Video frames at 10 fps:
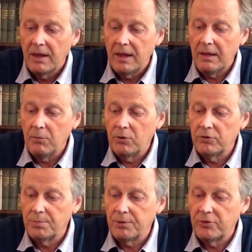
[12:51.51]
It was
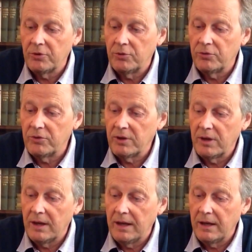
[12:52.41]
produced
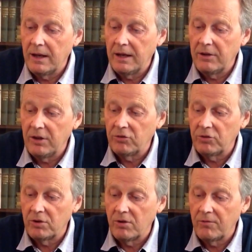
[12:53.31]
in an
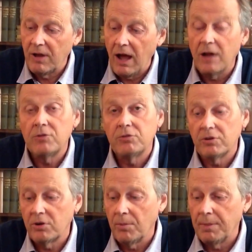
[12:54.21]
edition of 100
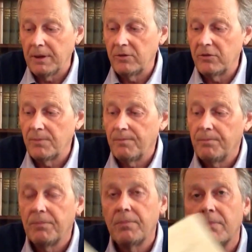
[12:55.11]
copies,
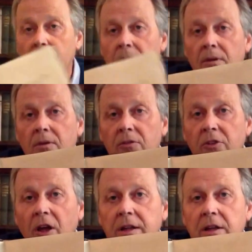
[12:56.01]

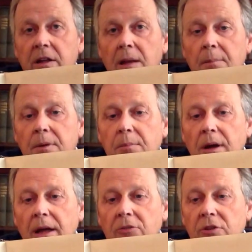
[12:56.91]
signed and numbered
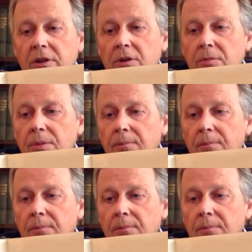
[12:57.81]
by Ashley Cooper,